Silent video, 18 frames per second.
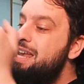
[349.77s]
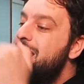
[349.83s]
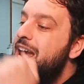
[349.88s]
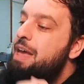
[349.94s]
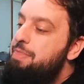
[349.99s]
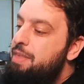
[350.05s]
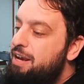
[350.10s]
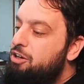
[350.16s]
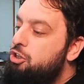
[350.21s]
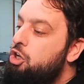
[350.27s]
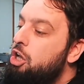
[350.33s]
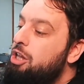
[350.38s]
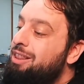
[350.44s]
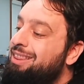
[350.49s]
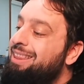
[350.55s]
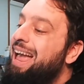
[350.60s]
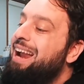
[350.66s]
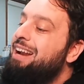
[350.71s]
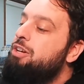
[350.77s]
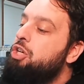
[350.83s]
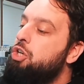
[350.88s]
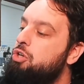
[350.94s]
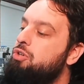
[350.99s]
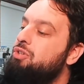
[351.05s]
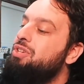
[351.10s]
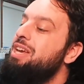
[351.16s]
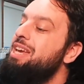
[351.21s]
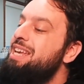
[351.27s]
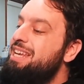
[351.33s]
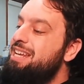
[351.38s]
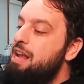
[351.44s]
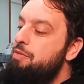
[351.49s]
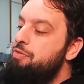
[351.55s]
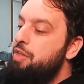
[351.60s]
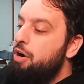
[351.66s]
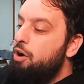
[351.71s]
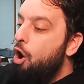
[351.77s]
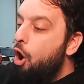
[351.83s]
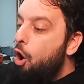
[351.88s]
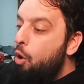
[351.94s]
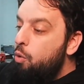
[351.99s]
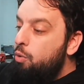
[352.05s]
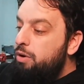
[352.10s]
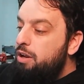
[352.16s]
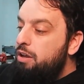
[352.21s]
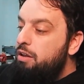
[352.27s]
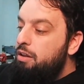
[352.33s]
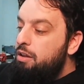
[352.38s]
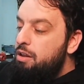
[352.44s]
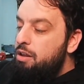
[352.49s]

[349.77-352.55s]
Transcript: and then collectors get their own